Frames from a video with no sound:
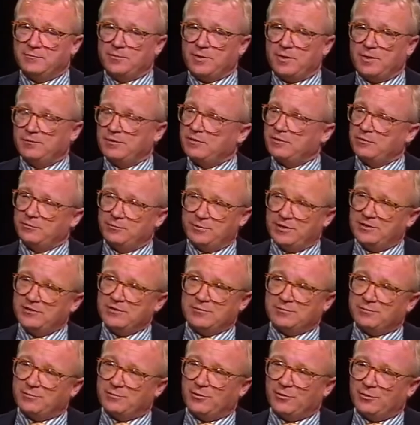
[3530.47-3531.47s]
public
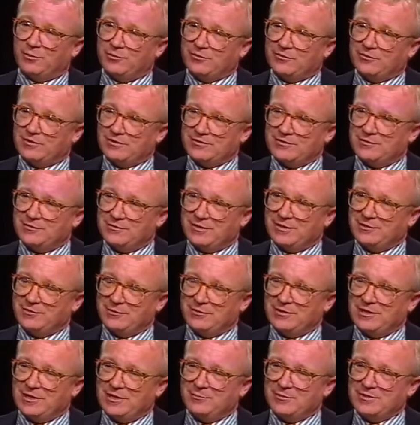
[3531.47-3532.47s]
opinion polls so that
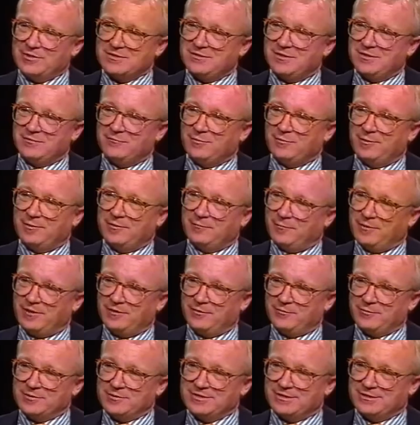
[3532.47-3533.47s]
you're not misled by
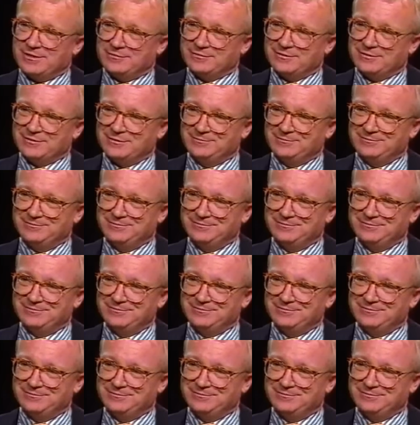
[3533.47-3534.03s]
the results.